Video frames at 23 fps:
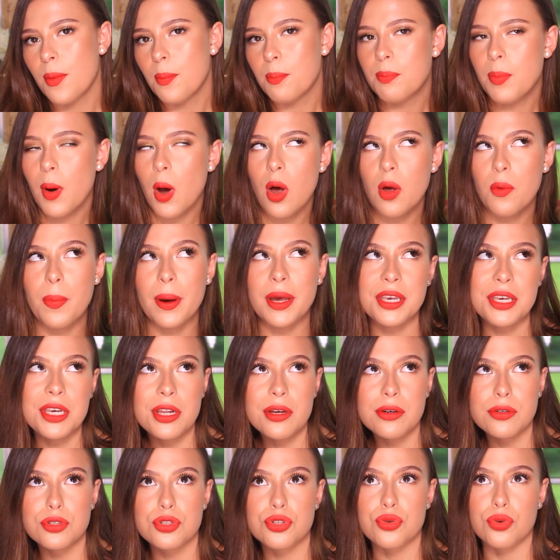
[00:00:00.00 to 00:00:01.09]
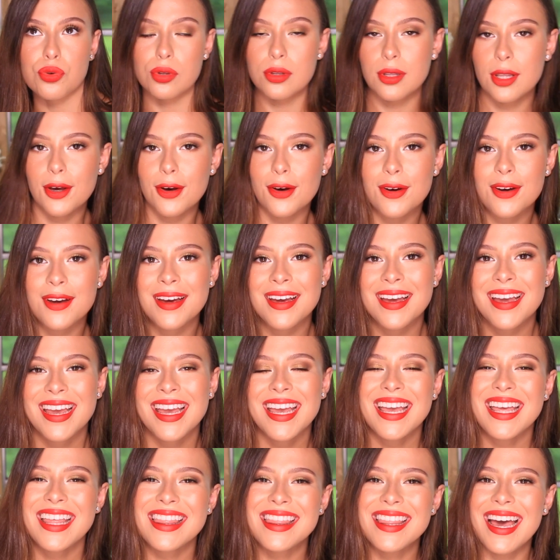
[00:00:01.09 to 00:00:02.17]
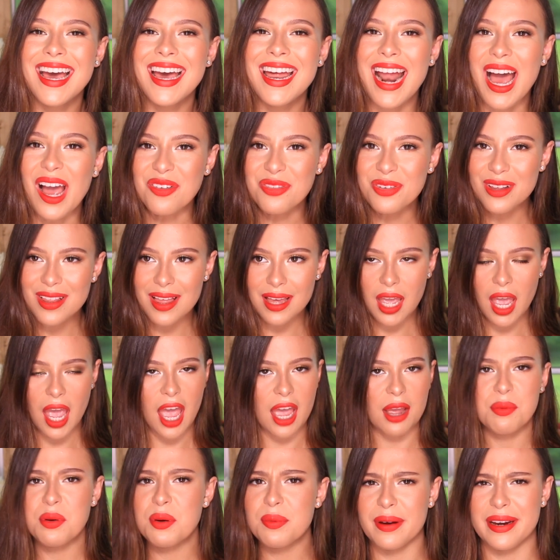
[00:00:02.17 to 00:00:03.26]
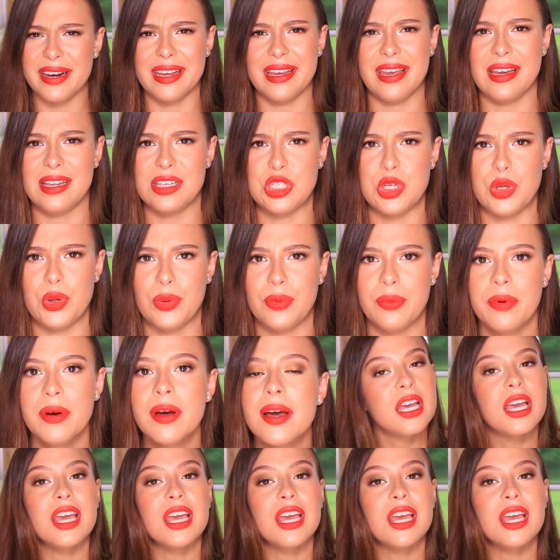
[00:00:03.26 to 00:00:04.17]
bold but neutral look that I feel like everybody can do.